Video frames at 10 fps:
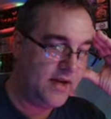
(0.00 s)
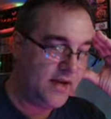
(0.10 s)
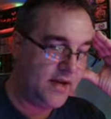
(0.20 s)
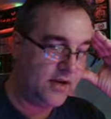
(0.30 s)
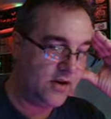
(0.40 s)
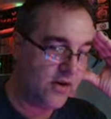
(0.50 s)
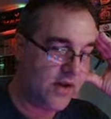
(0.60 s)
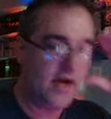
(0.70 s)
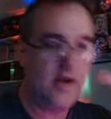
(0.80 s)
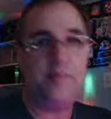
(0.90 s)
in an
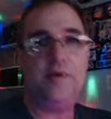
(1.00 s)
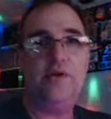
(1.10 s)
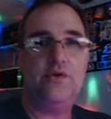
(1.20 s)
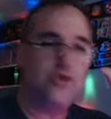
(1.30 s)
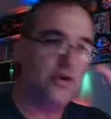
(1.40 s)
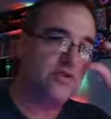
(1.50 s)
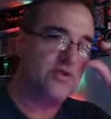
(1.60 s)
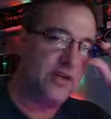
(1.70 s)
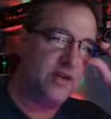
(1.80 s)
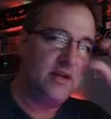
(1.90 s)
arcade up in New
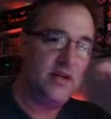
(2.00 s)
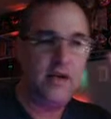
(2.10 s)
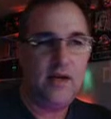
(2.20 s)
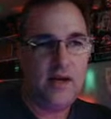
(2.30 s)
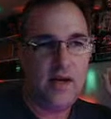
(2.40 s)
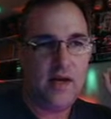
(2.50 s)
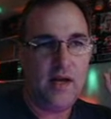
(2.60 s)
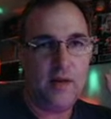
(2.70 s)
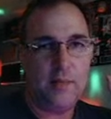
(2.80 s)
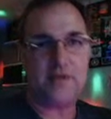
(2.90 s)
Jersey, and
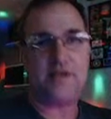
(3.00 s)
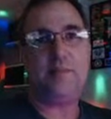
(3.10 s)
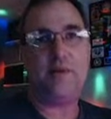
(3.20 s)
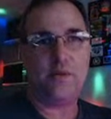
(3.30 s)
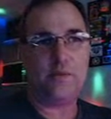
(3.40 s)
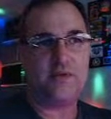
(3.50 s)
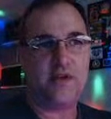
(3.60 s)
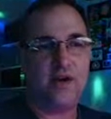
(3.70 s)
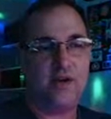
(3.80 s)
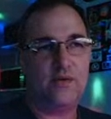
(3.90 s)
my stepmother was
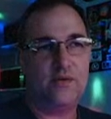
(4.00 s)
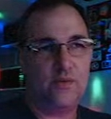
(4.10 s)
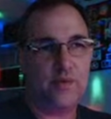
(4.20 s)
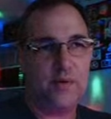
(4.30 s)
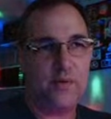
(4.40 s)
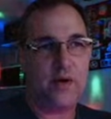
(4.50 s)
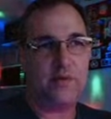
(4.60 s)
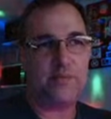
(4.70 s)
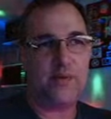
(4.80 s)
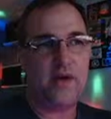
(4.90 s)
there with me when I
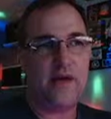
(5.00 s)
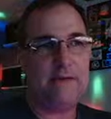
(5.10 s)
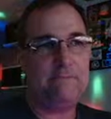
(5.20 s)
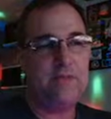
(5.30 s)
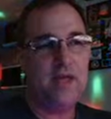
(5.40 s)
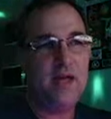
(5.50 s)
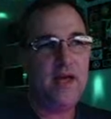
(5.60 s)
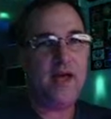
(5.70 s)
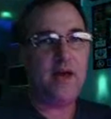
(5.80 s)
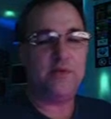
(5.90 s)
was playing it,
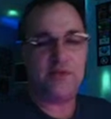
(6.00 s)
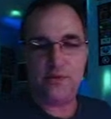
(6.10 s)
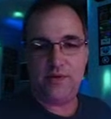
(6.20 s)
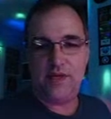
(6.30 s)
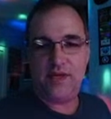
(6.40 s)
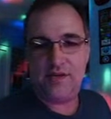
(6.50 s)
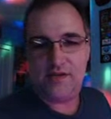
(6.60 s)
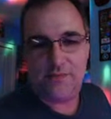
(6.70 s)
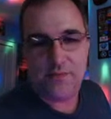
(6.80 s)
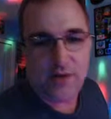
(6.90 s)
and I was doing
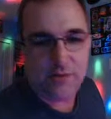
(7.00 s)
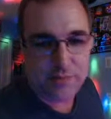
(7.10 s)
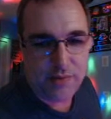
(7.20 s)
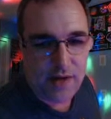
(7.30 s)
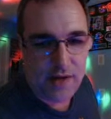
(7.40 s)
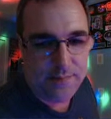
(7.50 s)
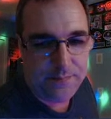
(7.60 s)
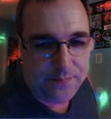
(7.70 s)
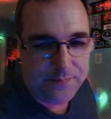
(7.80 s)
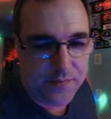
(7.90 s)
this when I was playing.
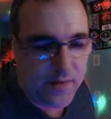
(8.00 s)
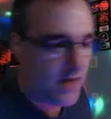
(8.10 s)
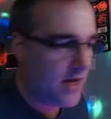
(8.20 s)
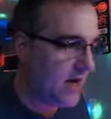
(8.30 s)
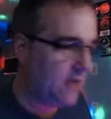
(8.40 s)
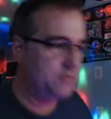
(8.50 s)
I was